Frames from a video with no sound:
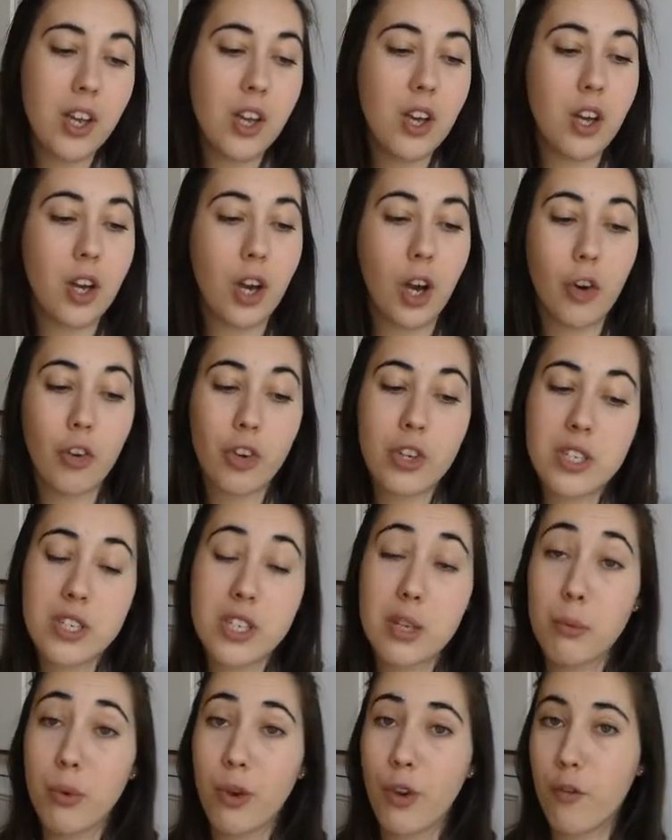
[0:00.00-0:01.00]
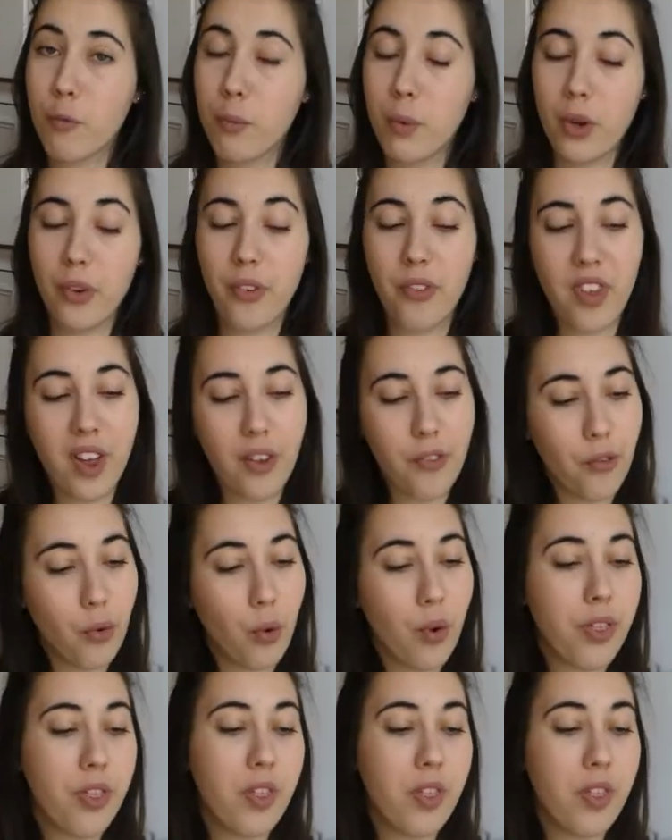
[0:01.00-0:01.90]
currency movements, that sort of